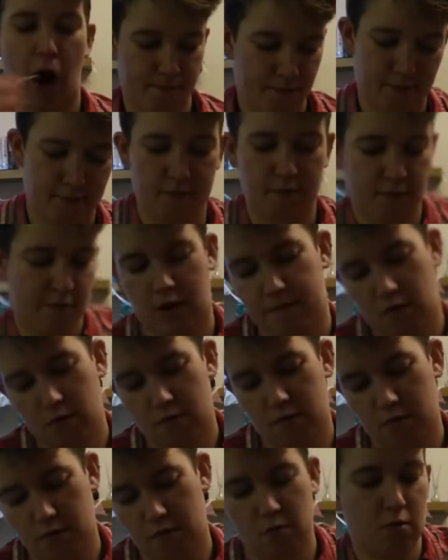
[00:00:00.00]
to make balloon
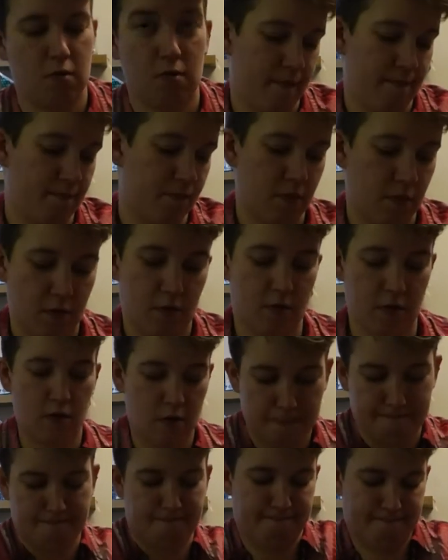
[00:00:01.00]
animals.
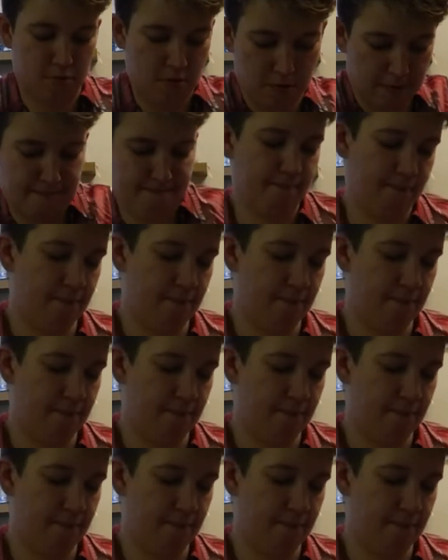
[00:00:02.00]
Except that